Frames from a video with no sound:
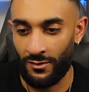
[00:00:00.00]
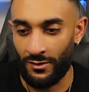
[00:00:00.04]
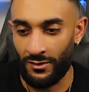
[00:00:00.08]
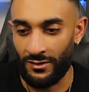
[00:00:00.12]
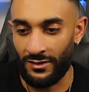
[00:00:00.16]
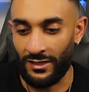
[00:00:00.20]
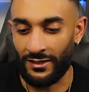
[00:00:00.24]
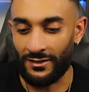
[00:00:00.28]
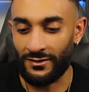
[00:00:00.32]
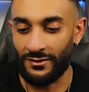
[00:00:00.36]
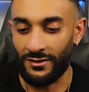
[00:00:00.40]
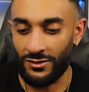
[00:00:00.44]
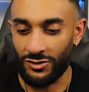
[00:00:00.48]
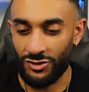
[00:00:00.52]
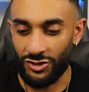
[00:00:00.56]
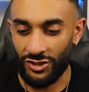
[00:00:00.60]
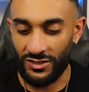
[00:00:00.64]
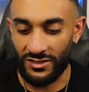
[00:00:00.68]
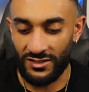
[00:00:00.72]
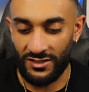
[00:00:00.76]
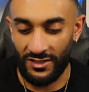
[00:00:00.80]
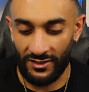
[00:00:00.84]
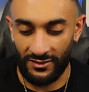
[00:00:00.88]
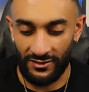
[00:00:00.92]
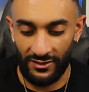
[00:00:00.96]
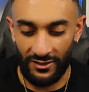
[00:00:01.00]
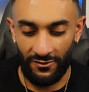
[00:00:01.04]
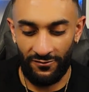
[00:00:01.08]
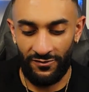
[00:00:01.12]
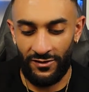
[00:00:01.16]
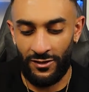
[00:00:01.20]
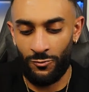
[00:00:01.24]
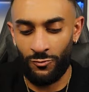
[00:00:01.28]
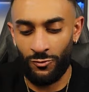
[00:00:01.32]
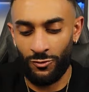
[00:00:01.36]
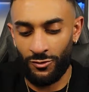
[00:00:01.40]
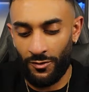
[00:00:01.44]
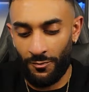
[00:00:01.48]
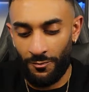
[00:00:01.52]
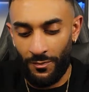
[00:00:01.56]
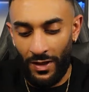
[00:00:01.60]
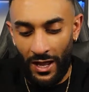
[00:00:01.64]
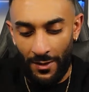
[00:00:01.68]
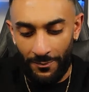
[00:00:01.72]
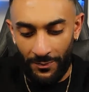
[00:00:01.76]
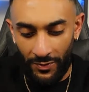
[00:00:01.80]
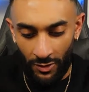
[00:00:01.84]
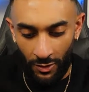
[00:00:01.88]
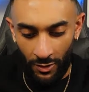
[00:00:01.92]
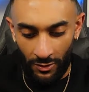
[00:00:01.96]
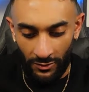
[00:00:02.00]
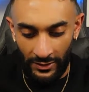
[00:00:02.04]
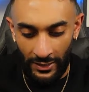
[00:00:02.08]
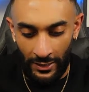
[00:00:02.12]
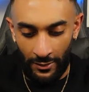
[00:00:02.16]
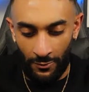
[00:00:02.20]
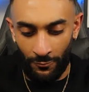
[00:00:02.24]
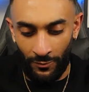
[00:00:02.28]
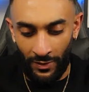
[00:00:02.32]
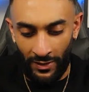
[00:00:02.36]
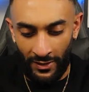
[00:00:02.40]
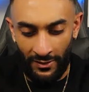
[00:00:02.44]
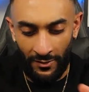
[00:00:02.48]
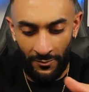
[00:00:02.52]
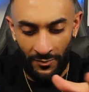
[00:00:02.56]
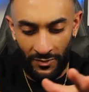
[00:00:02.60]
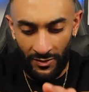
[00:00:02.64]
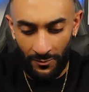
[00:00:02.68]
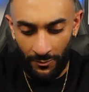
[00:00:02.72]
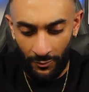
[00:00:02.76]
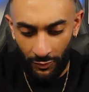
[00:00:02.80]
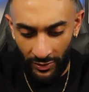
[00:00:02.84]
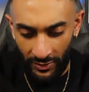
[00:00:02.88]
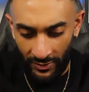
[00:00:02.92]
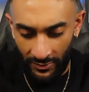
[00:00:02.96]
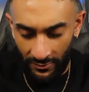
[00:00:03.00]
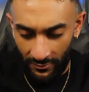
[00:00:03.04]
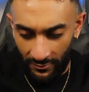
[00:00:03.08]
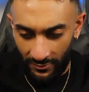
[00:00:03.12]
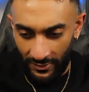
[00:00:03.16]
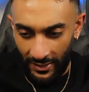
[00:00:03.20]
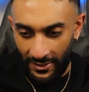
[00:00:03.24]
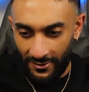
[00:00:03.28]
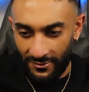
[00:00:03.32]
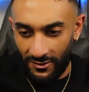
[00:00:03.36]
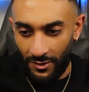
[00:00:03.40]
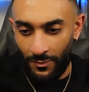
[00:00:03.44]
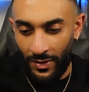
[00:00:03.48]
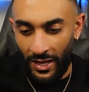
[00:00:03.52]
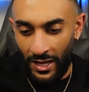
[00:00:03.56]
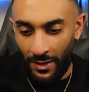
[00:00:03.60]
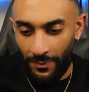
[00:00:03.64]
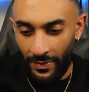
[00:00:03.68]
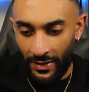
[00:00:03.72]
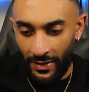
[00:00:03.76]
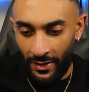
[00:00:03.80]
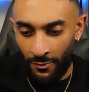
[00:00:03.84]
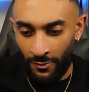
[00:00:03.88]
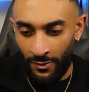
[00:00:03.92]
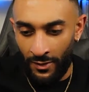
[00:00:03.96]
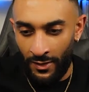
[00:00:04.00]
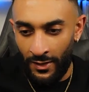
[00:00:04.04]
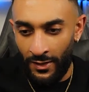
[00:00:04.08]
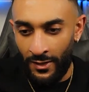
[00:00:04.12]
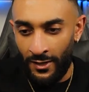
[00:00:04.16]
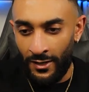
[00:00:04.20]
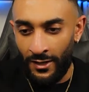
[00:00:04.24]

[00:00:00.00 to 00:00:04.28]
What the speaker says: Like, logistically, if he were to map it all out, right? I'm going to take the map out,